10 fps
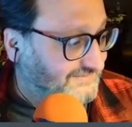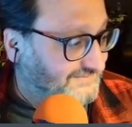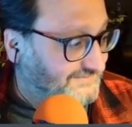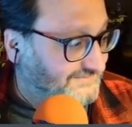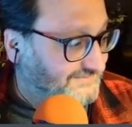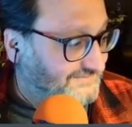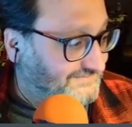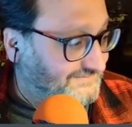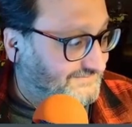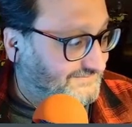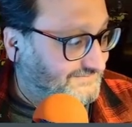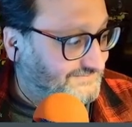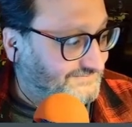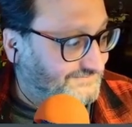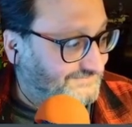
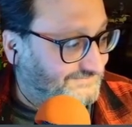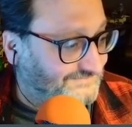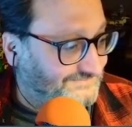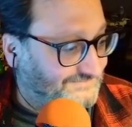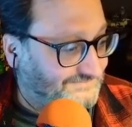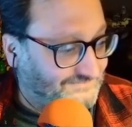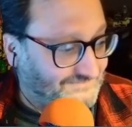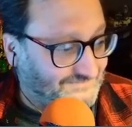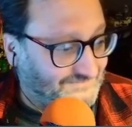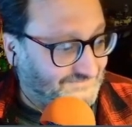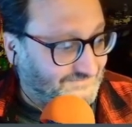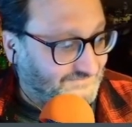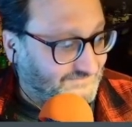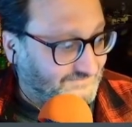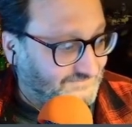
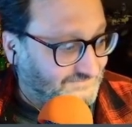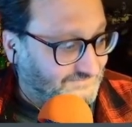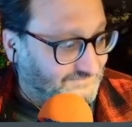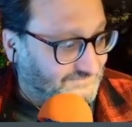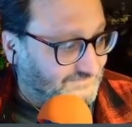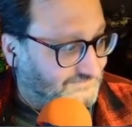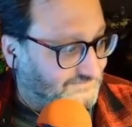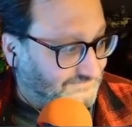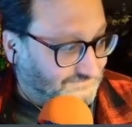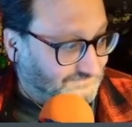This person isn't speaking.